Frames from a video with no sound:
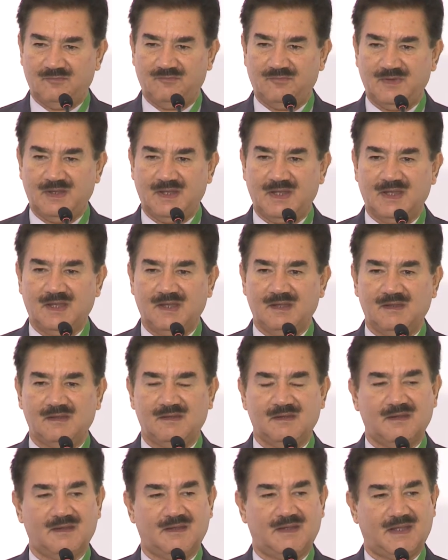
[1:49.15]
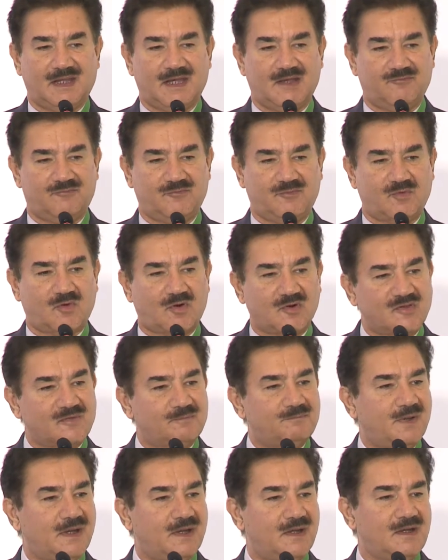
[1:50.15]
We have not
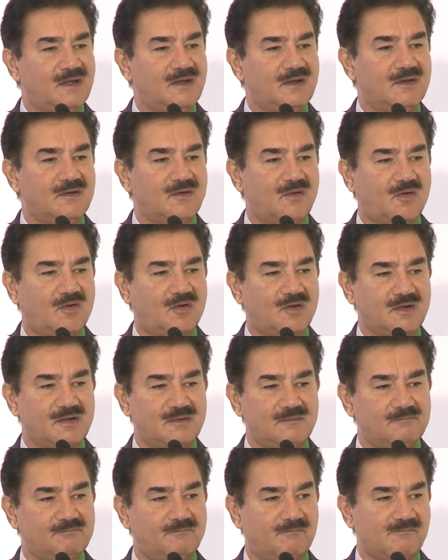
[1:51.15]
spent on